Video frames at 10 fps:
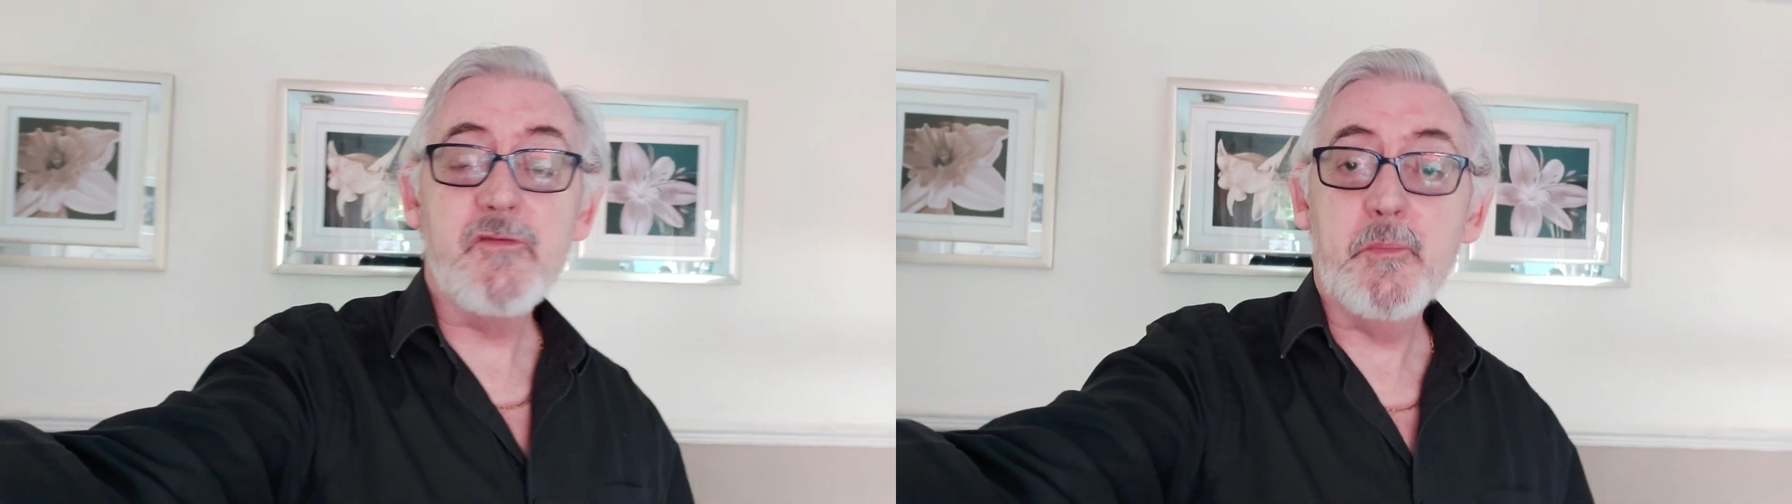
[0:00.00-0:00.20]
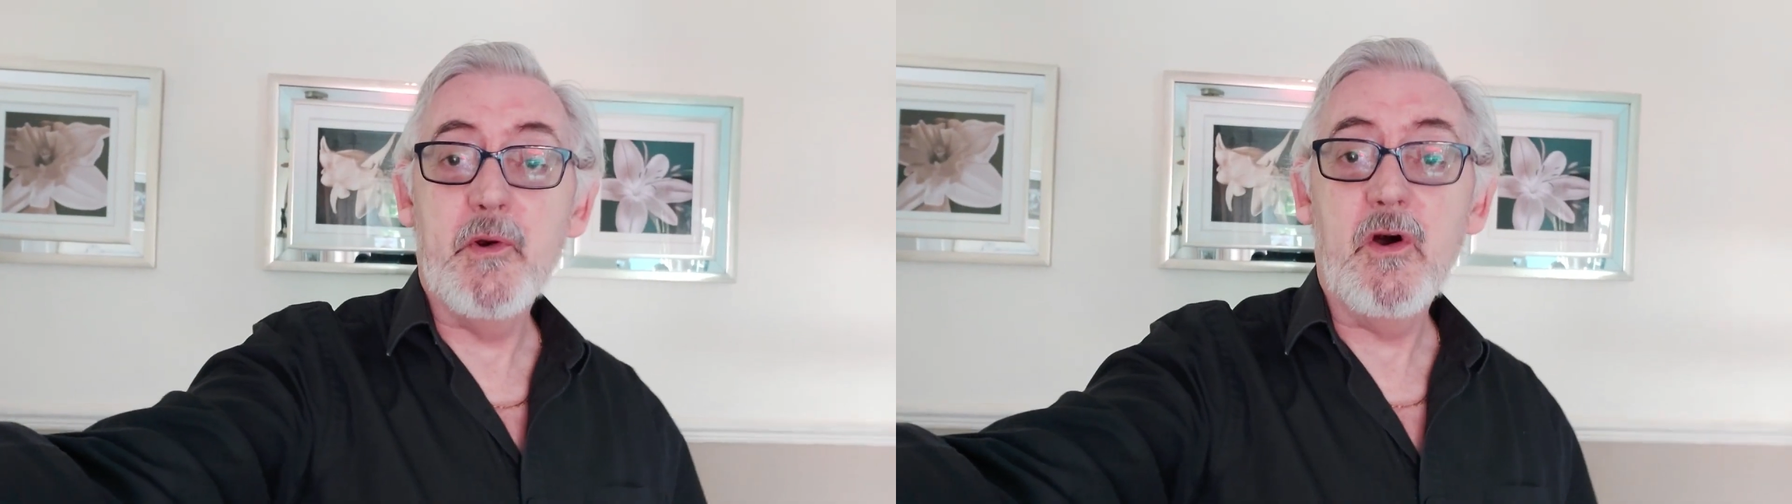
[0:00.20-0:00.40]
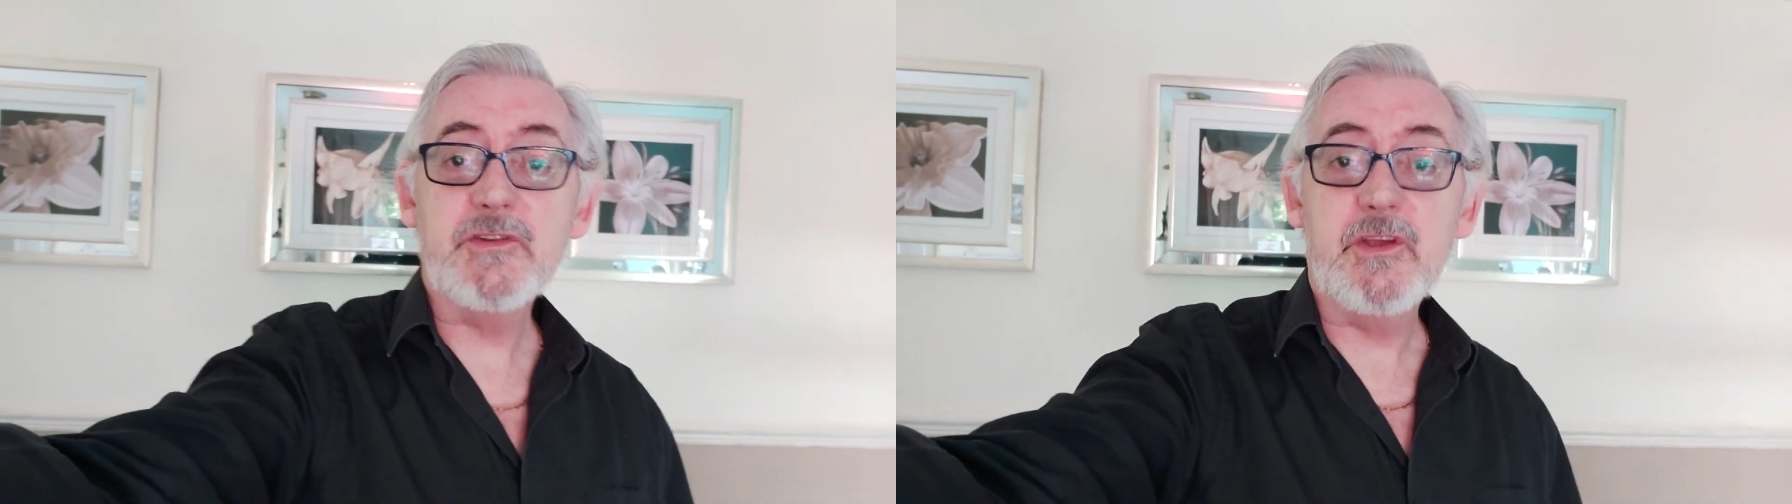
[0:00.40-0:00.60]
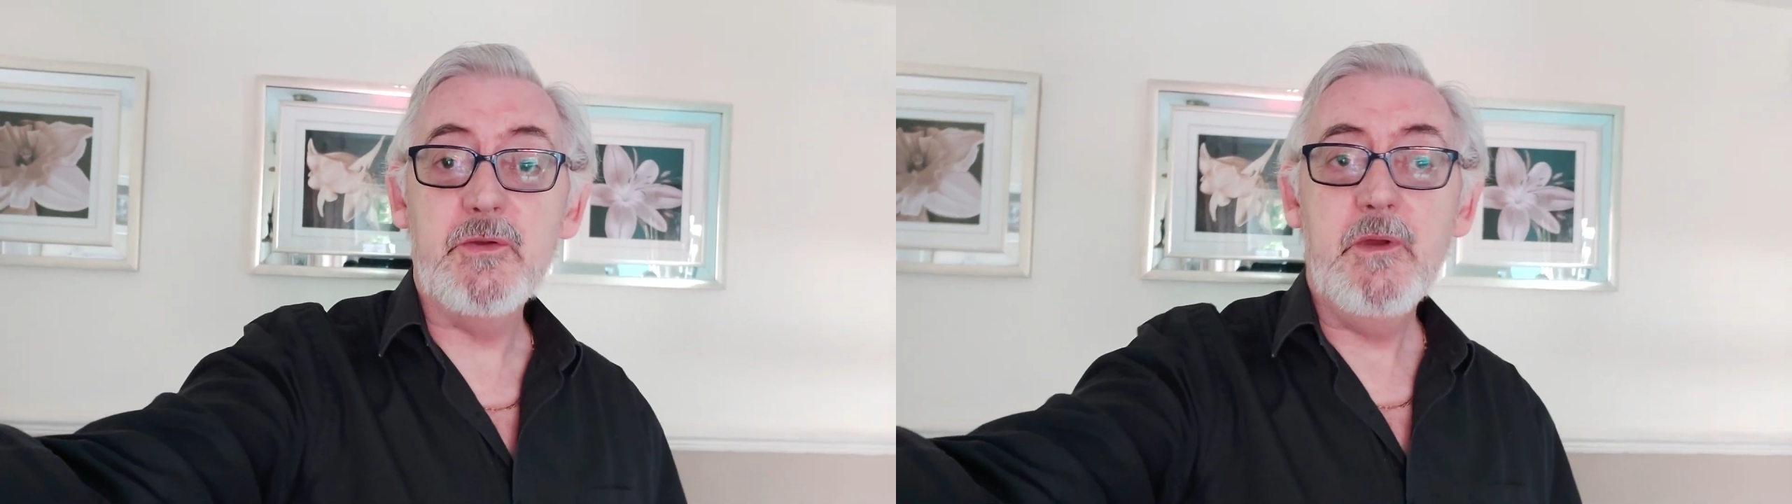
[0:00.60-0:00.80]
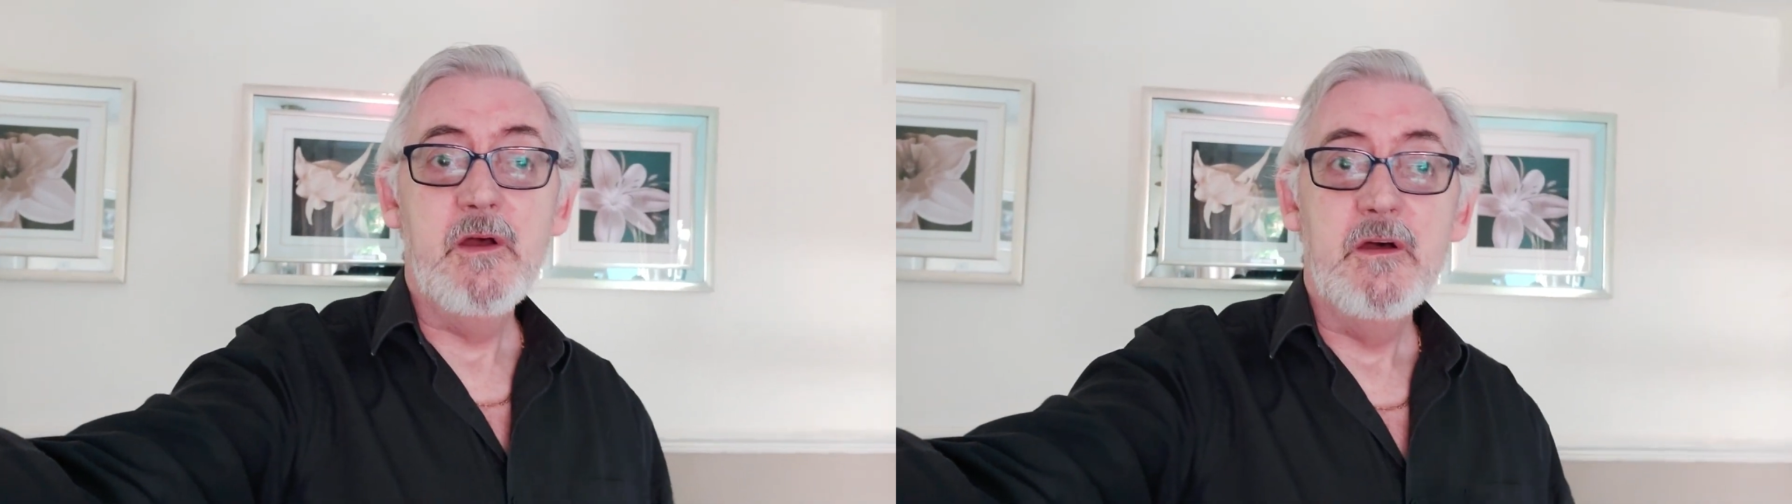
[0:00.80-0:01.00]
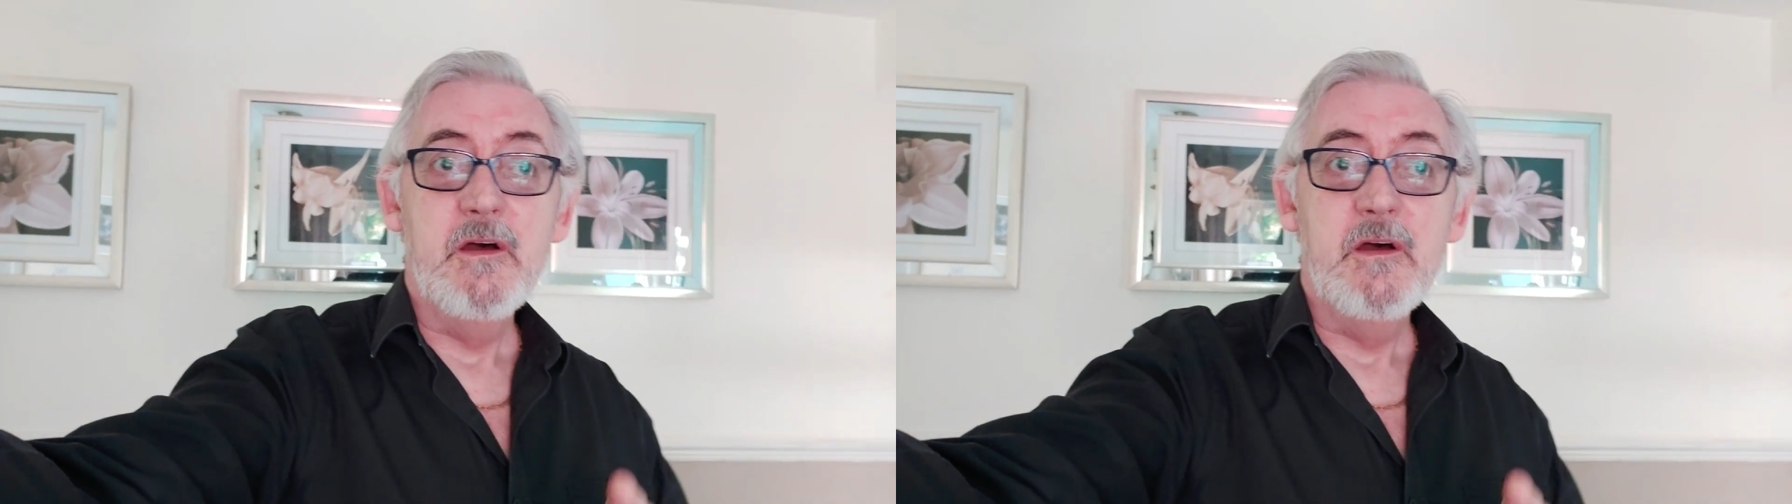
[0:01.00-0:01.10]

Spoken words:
for part two.